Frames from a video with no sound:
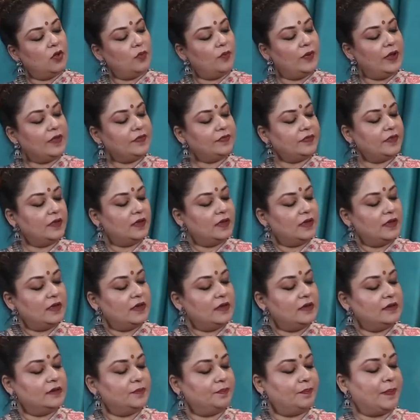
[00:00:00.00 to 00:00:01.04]
with
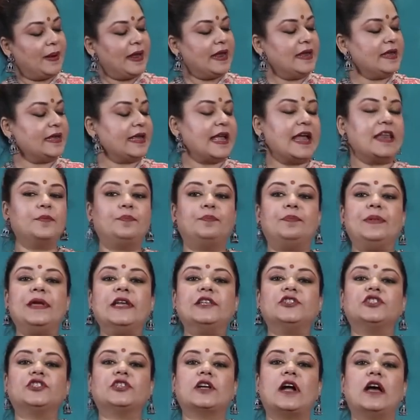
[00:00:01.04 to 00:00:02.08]
pink and
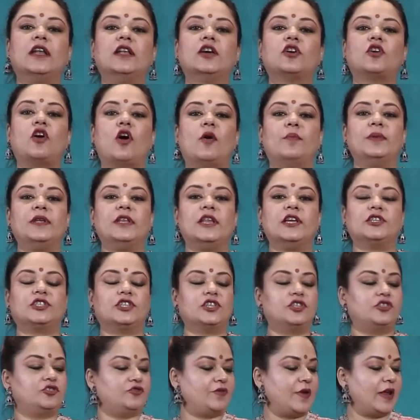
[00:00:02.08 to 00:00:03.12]
peach color
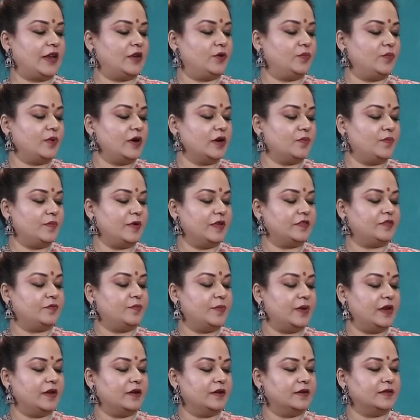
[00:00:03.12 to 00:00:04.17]
combination thread work with
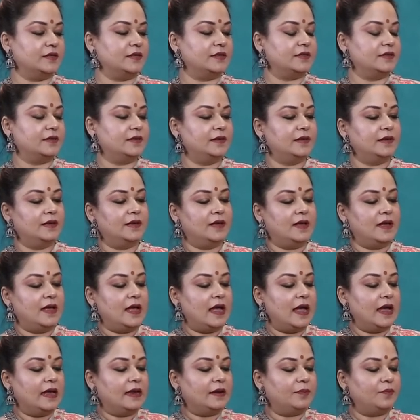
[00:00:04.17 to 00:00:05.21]
mirrors.
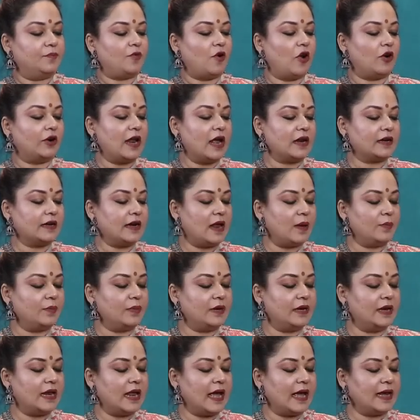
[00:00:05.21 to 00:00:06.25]
Product
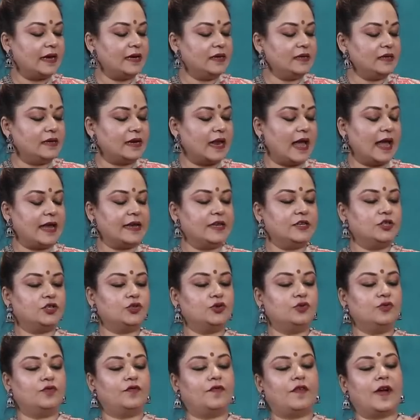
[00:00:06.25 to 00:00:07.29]
number 9,
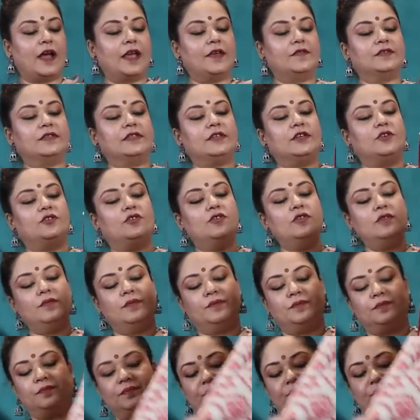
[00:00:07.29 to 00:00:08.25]
9250.